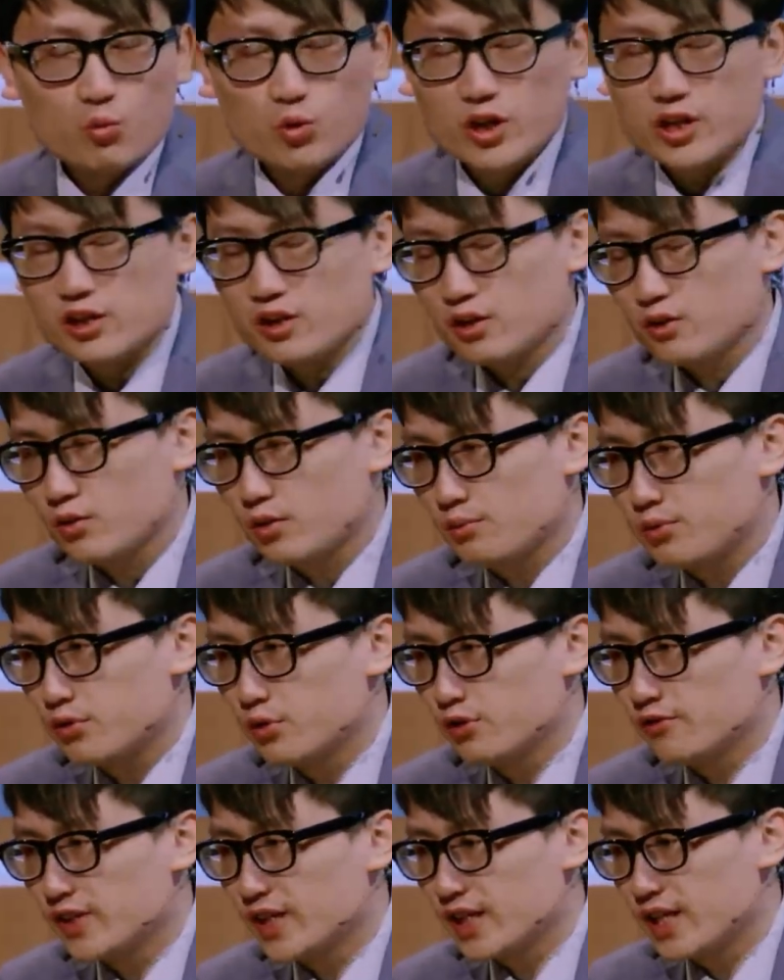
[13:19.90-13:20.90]
whether they'll
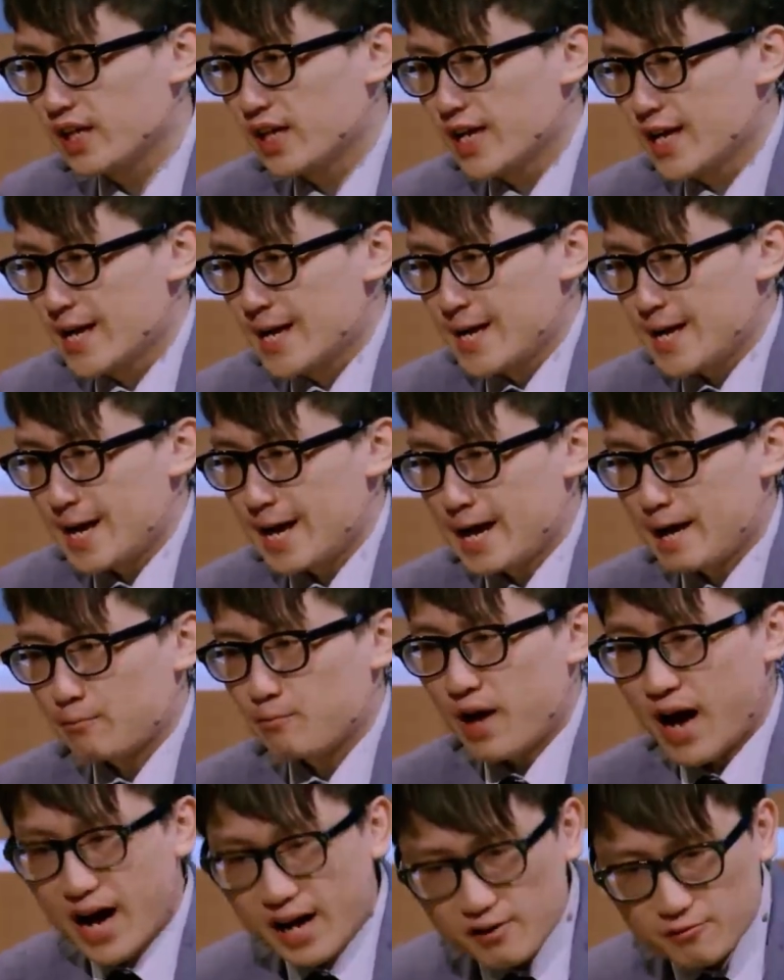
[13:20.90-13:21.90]
approve it.
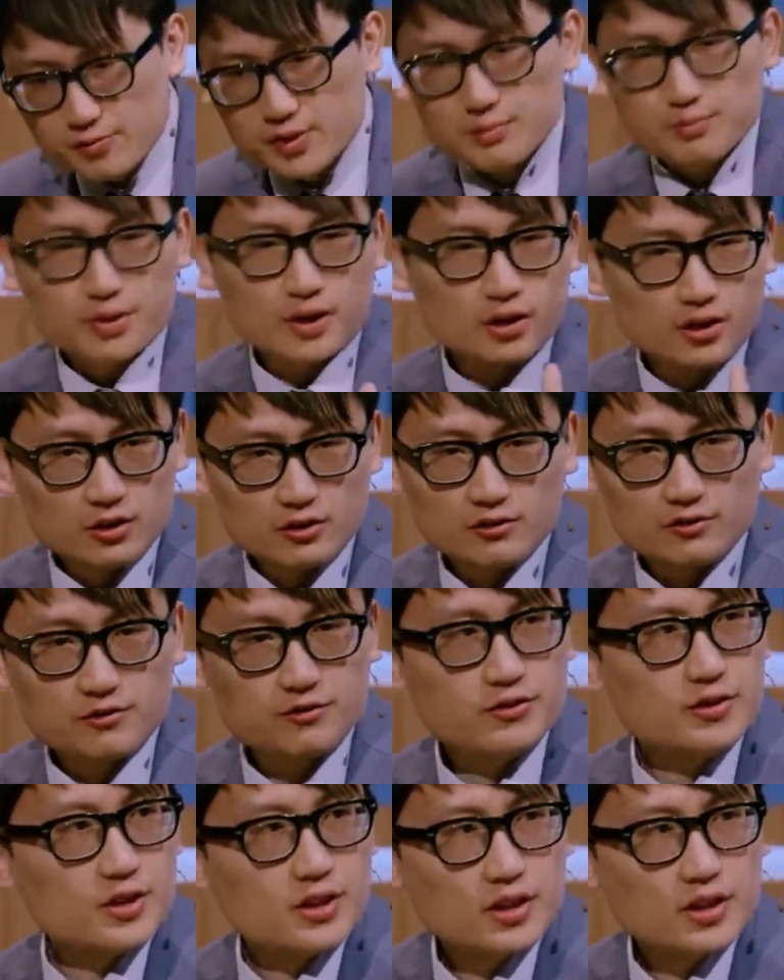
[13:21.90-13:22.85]
I've been part of